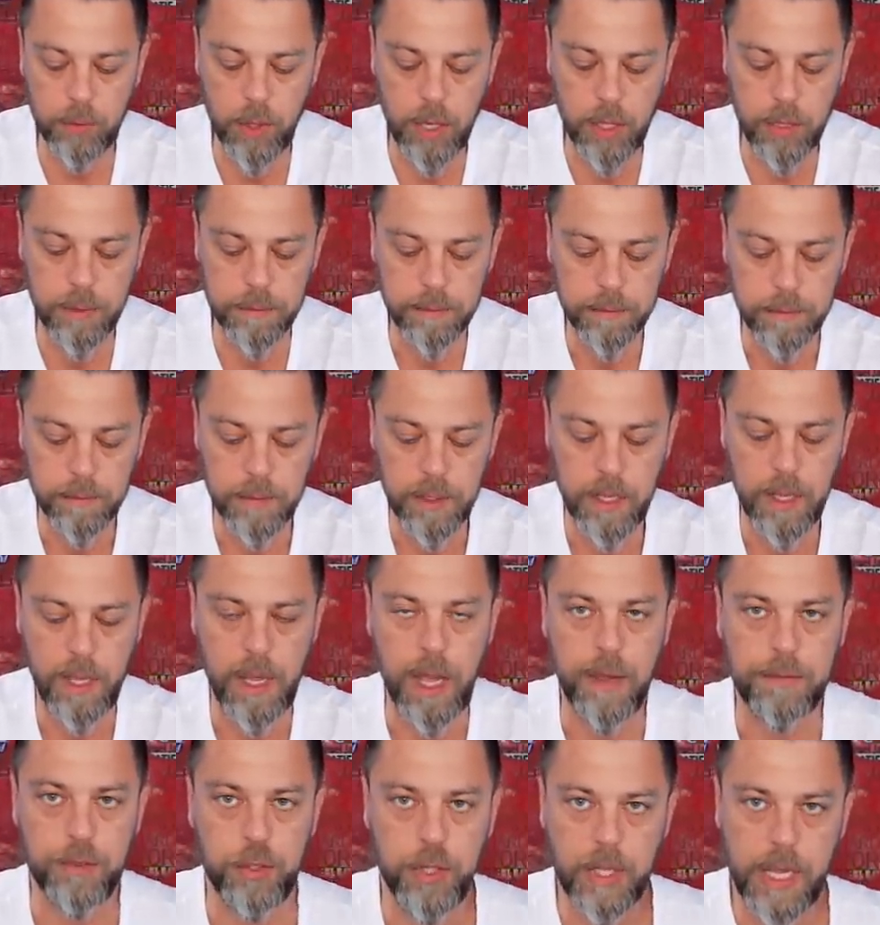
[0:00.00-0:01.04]
Well,
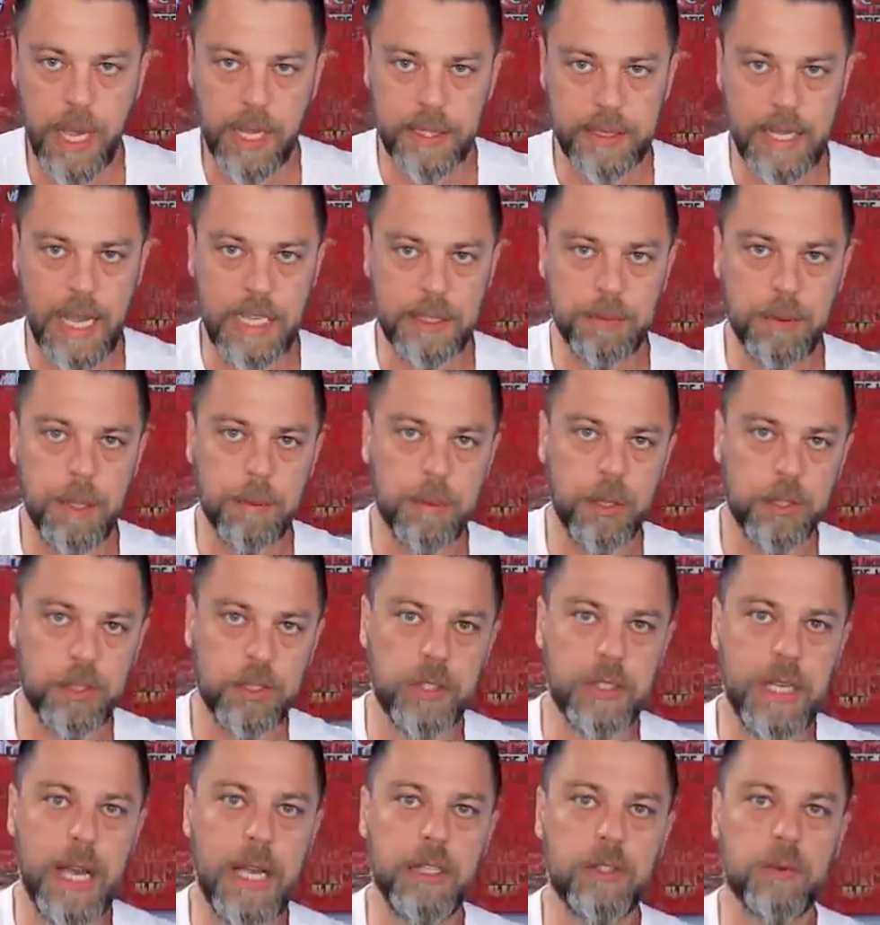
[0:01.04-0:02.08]
after you guys asked me a bunch
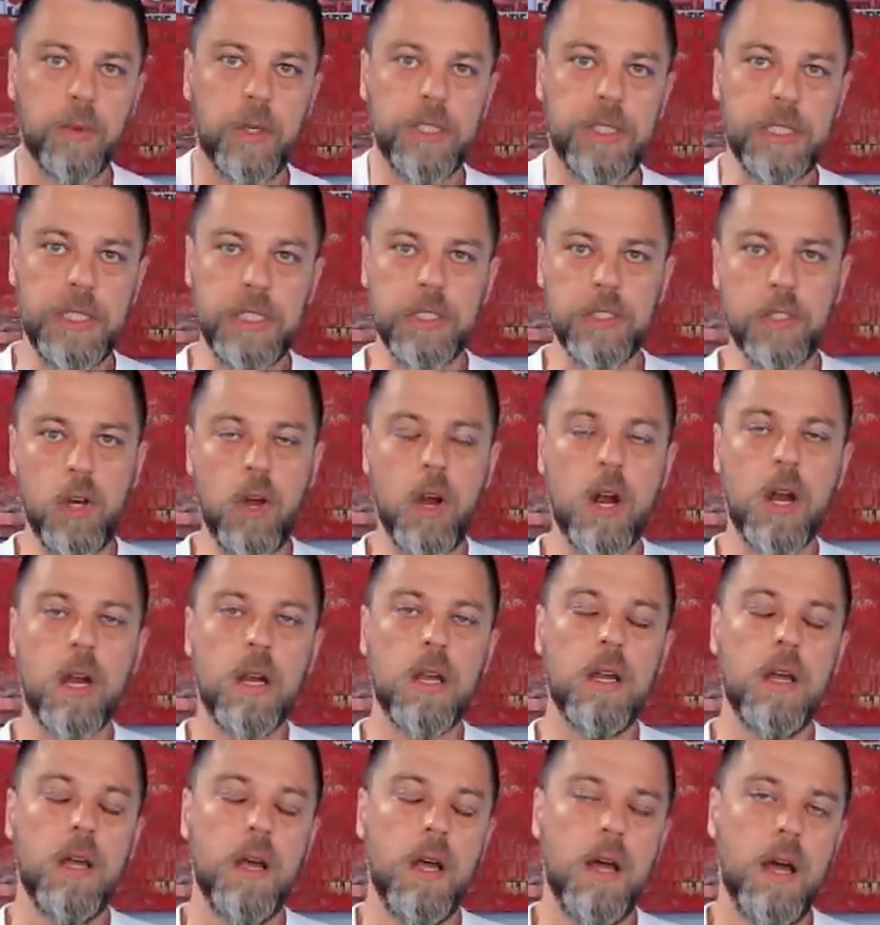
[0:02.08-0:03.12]
of times what these are,